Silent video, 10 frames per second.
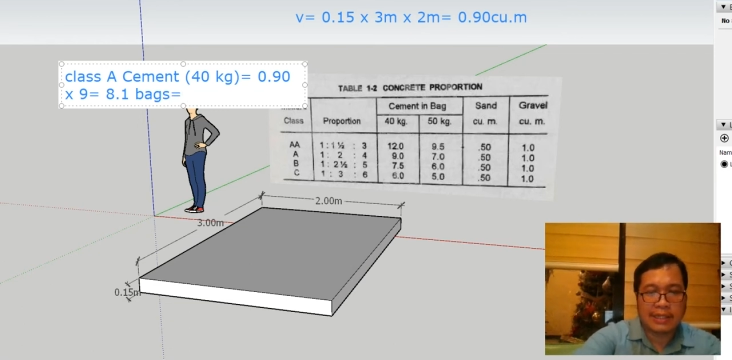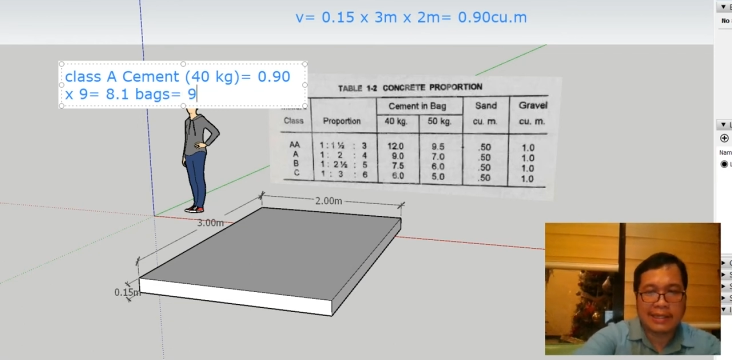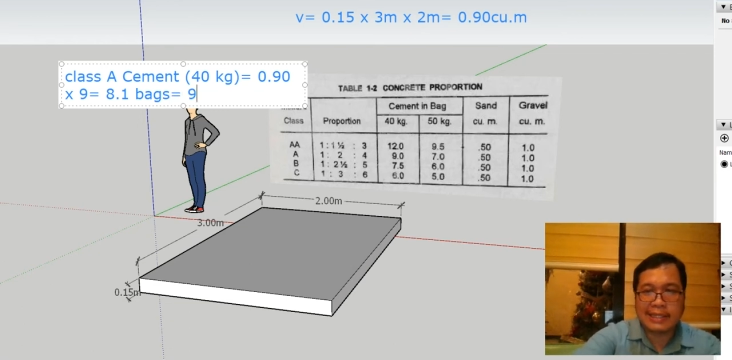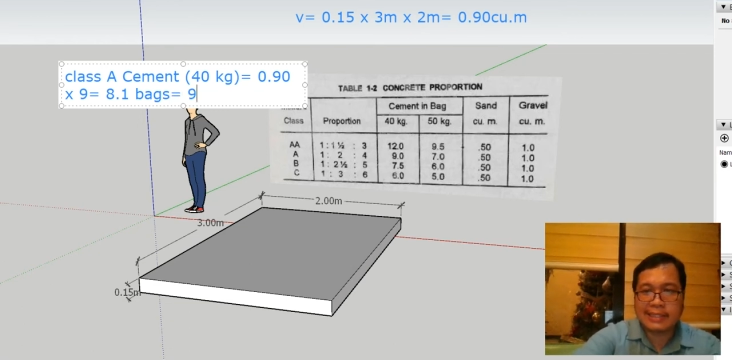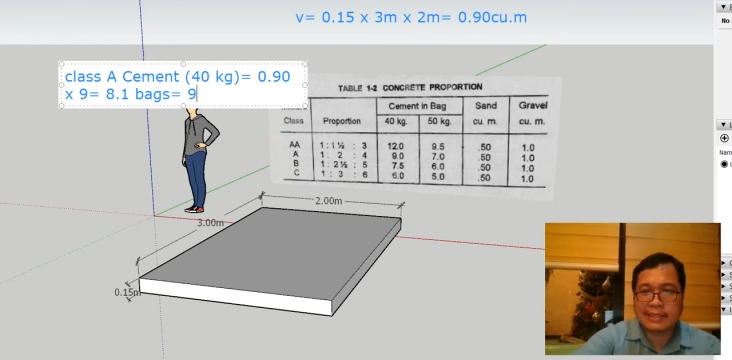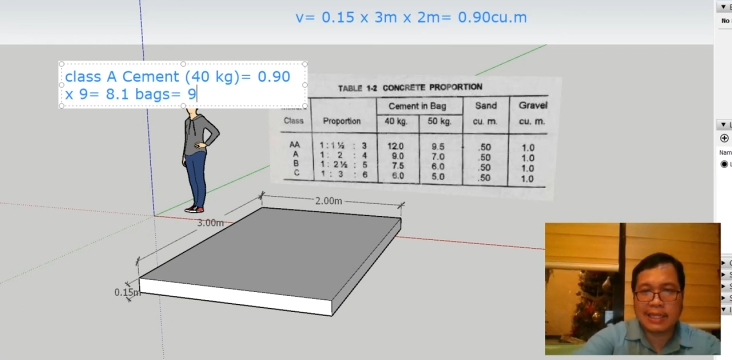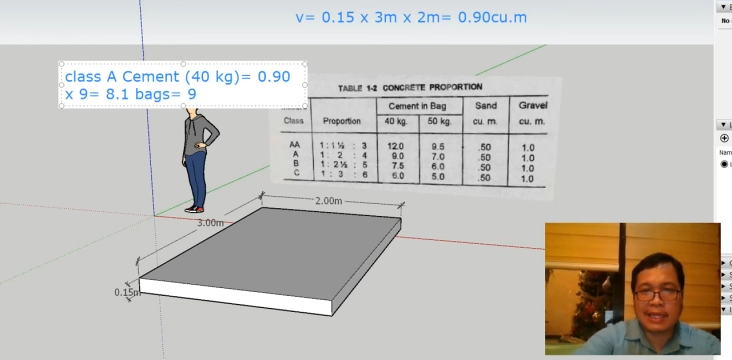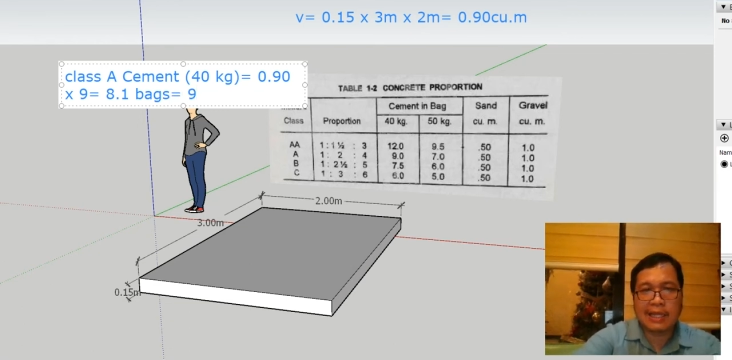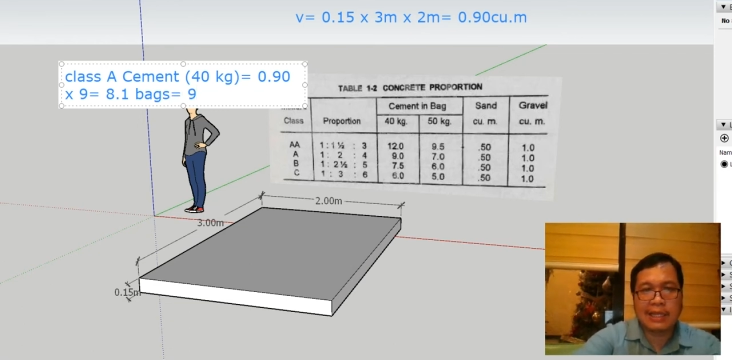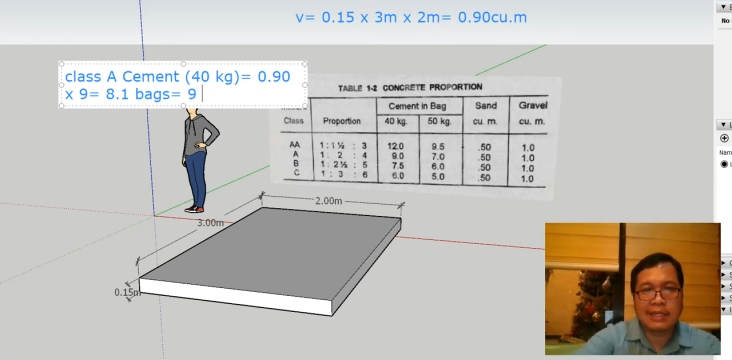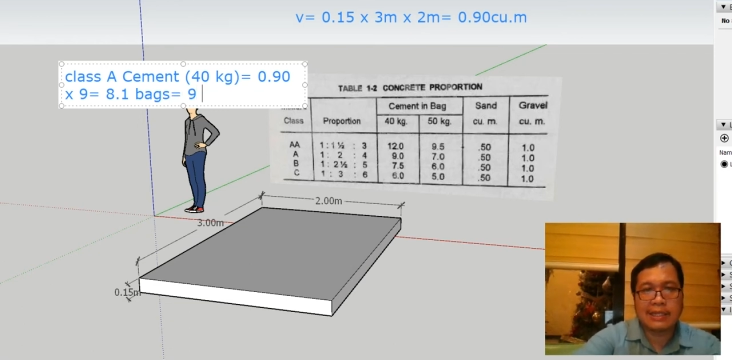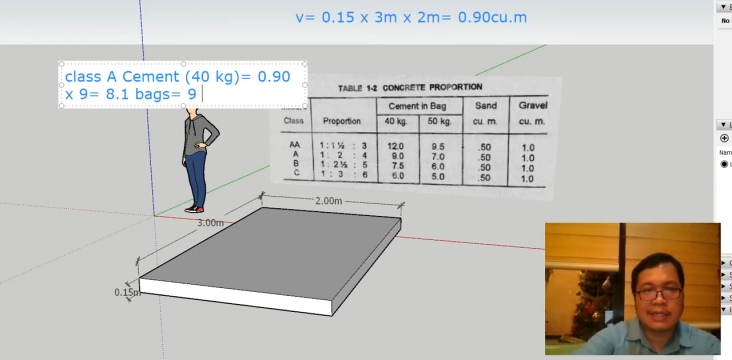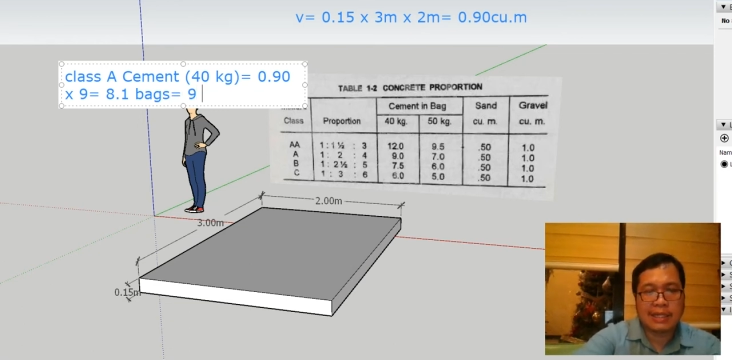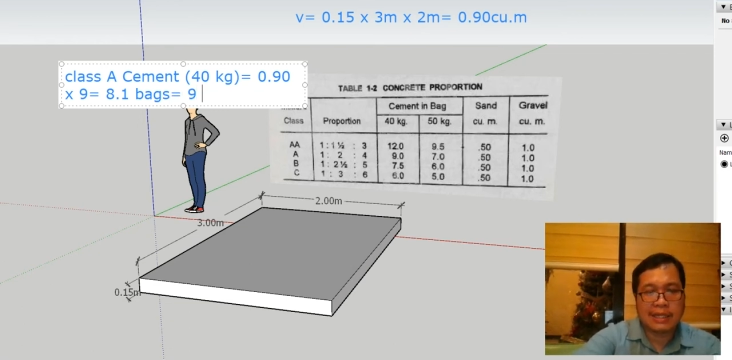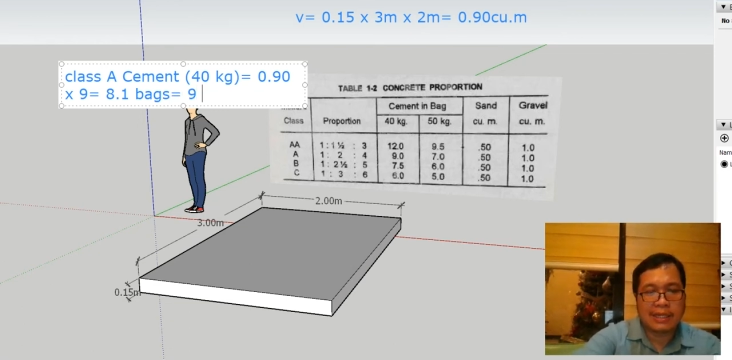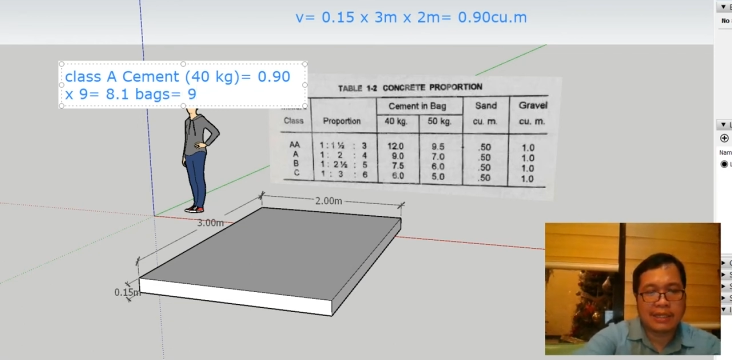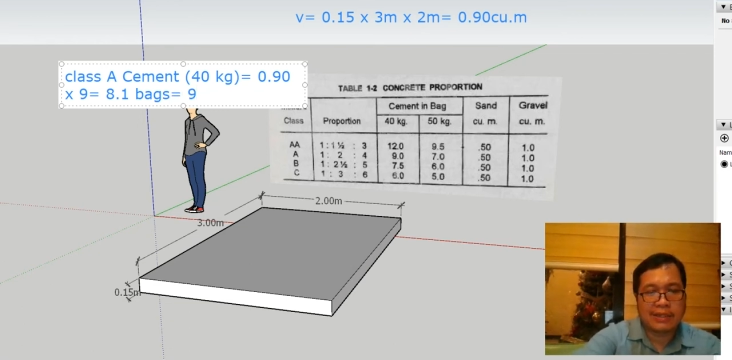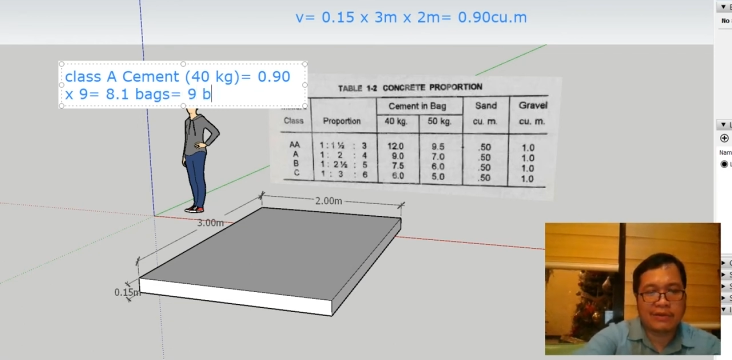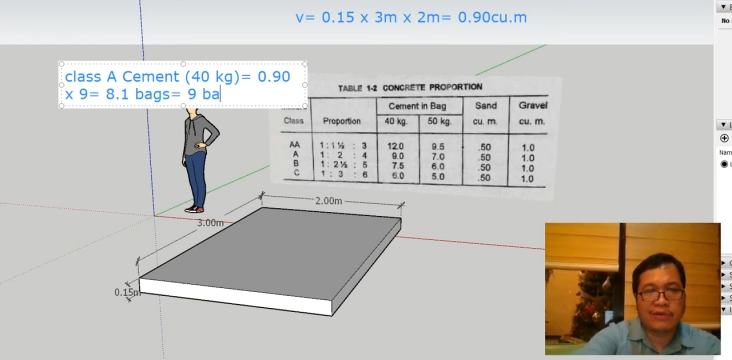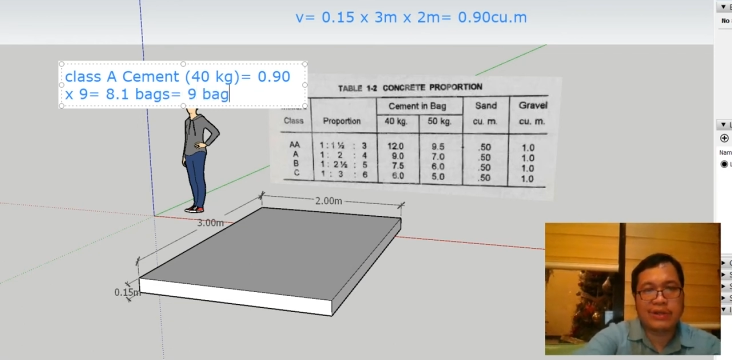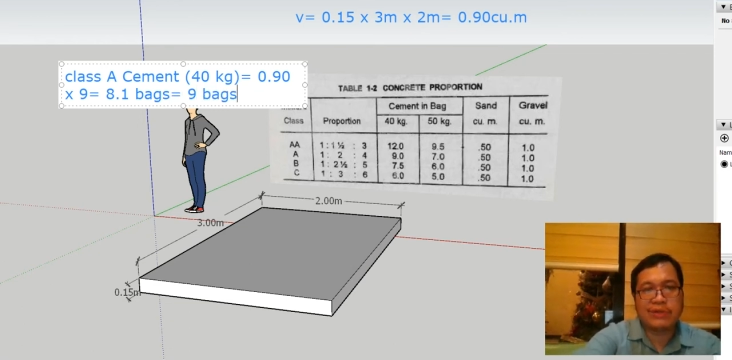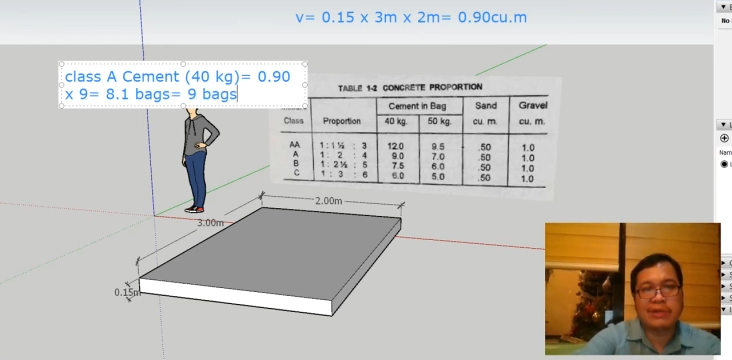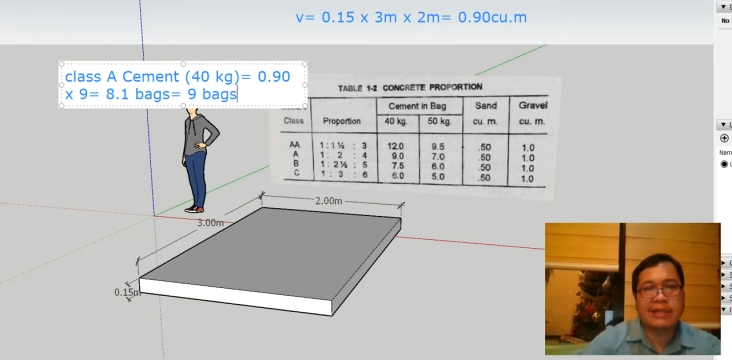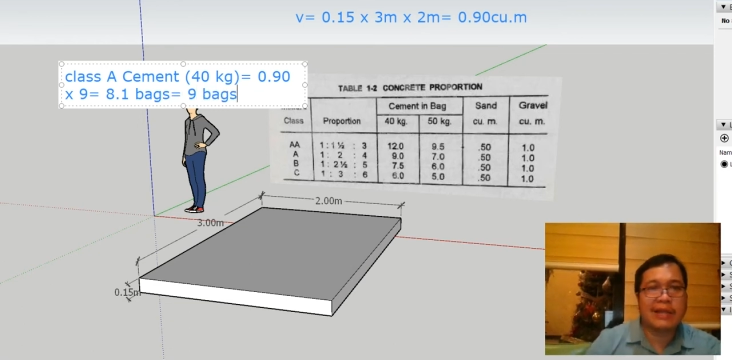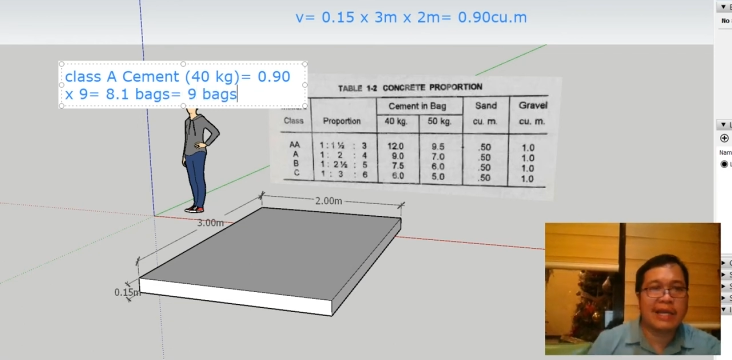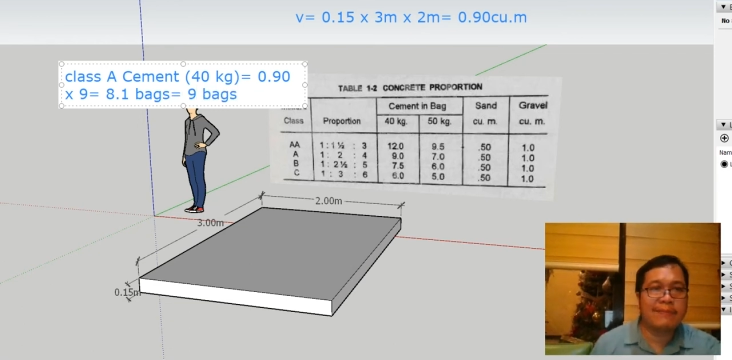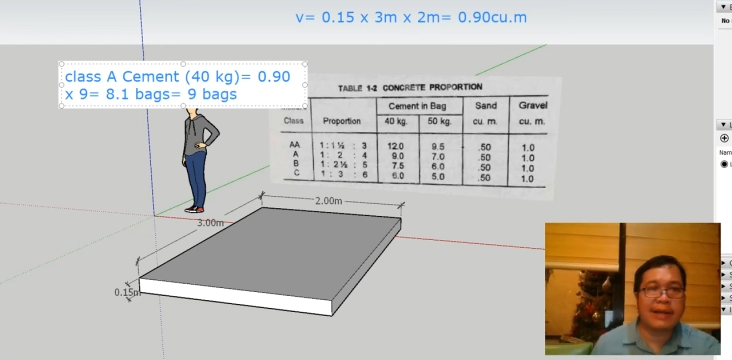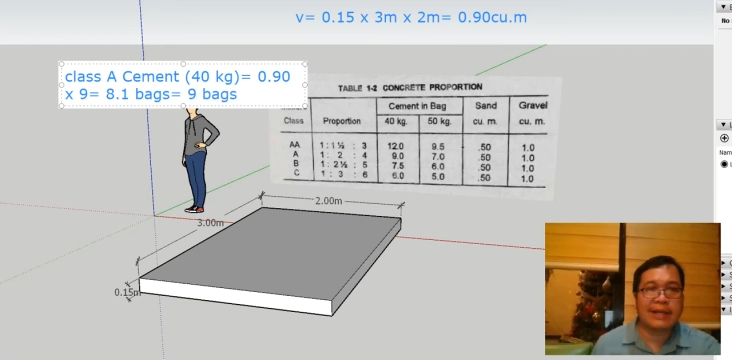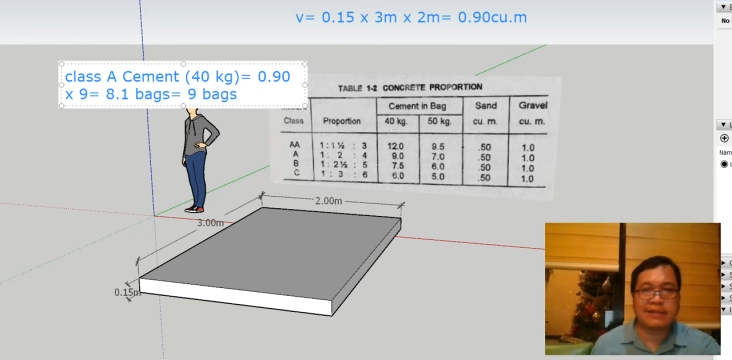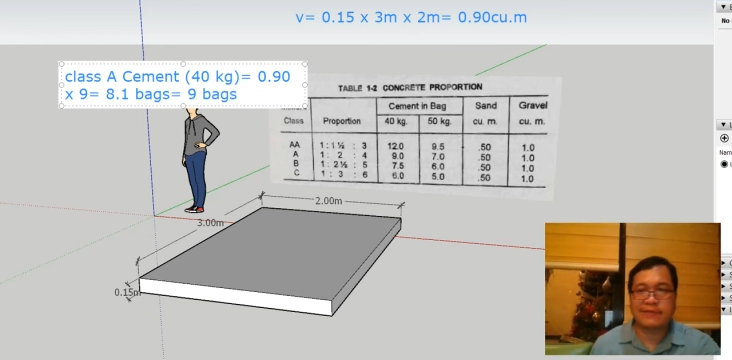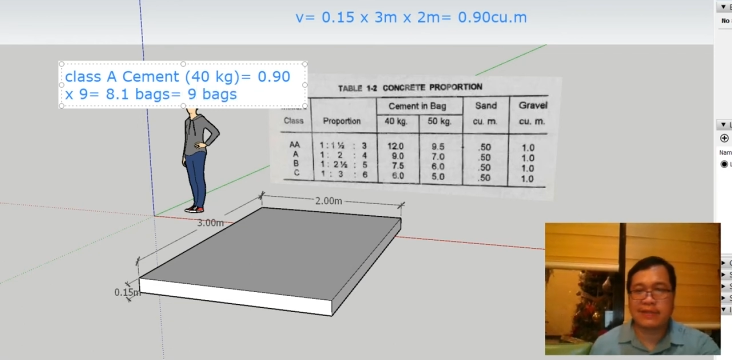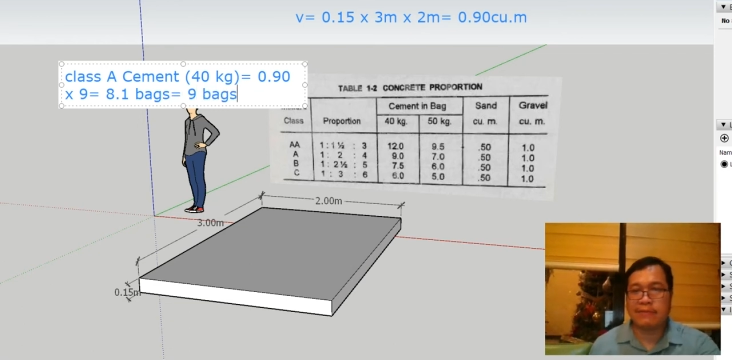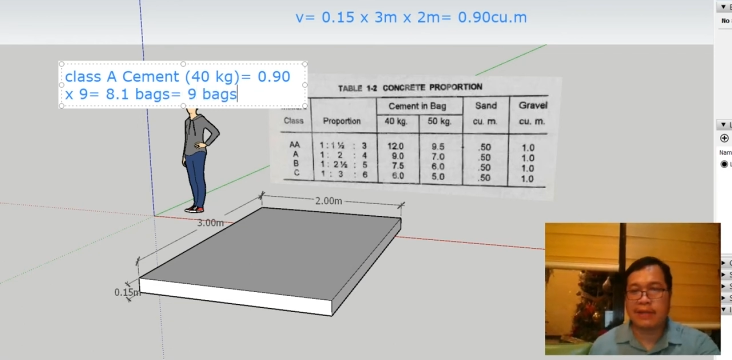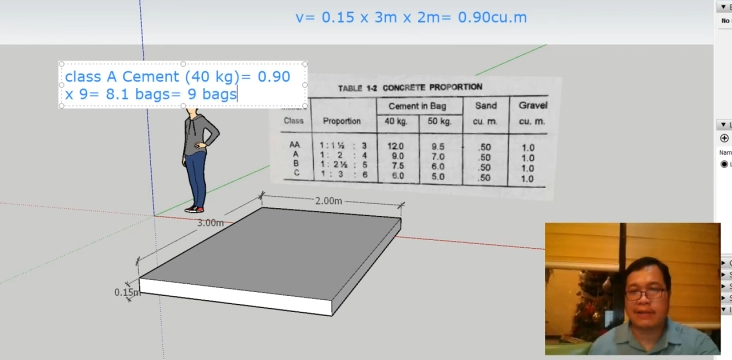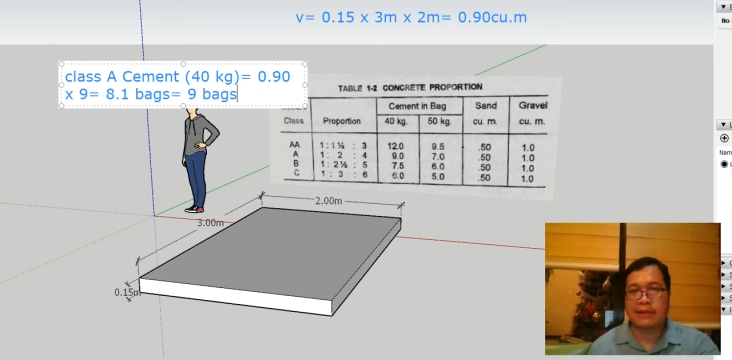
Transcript: Let's say you're going to need 9 bags of cement.